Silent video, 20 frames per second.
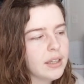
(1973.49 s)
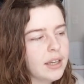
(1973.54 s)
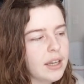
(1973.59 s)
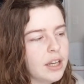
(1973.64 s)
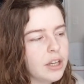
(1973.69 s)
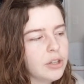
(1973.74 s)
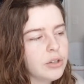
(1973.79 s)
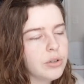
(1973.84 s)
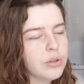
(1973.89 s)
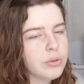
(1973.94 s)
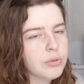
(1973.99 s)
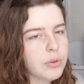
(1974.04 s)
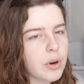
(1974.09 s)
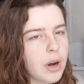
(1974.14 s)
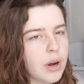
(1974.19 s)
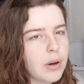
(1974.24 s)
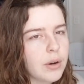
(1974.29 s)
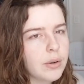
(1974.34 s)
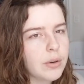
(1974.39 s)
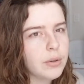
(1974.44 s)

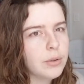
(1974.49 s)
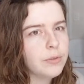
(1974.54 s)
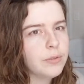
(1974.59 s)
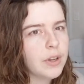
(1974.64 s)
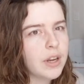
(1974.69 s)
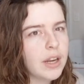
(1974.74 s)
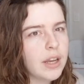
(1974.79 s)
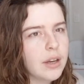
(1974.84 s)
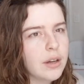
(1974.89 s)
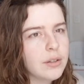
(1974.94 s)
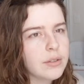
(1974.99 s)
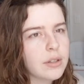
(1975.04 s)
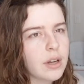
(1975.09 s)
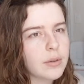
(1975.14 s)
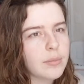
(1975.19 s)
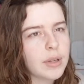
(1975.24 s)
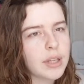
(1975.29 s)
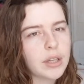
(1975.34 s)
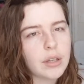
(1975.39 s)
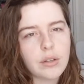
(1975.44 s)
intro videos on
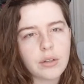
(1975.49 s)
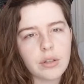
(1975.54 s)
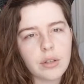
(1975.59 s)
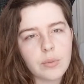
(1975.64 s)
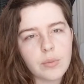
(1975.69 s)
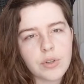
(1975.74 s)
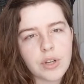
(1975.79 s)
my YouTube